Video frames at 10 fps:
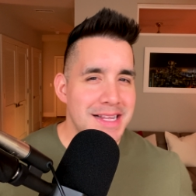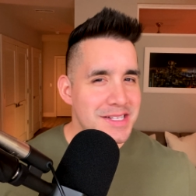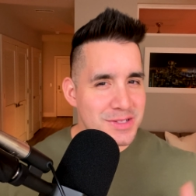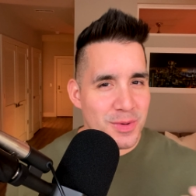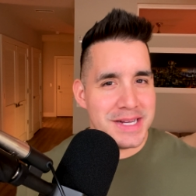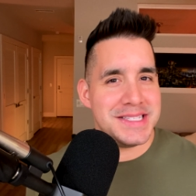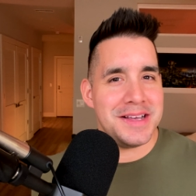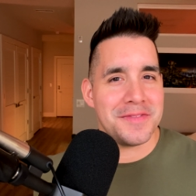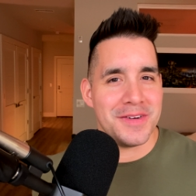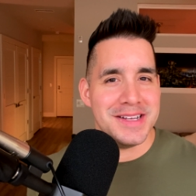that's quite
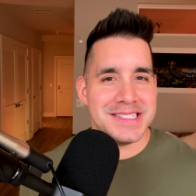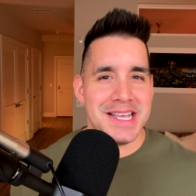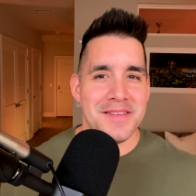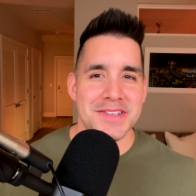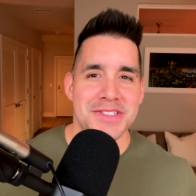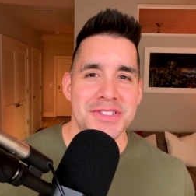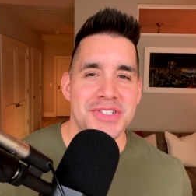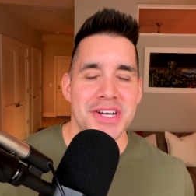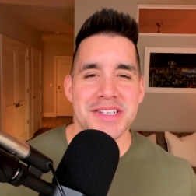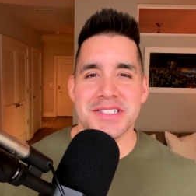different if it's
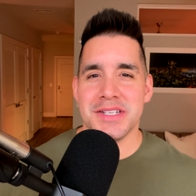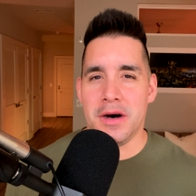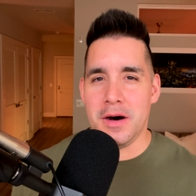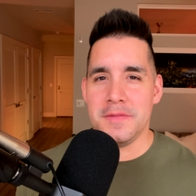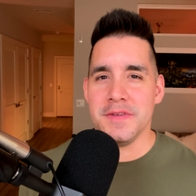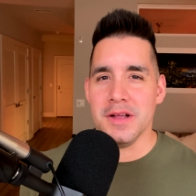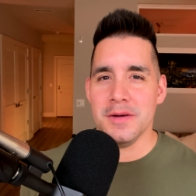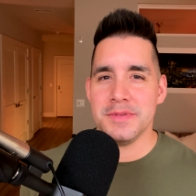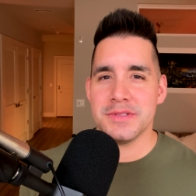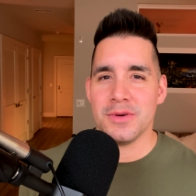just
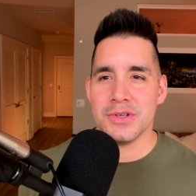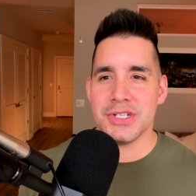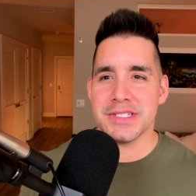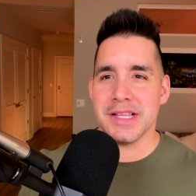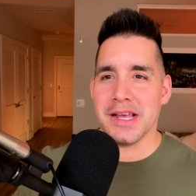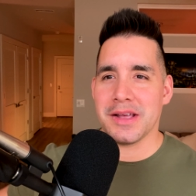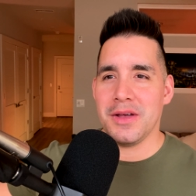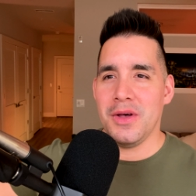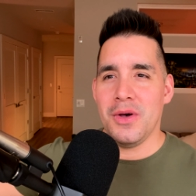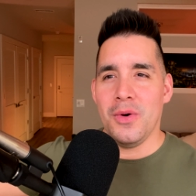envelopes or just like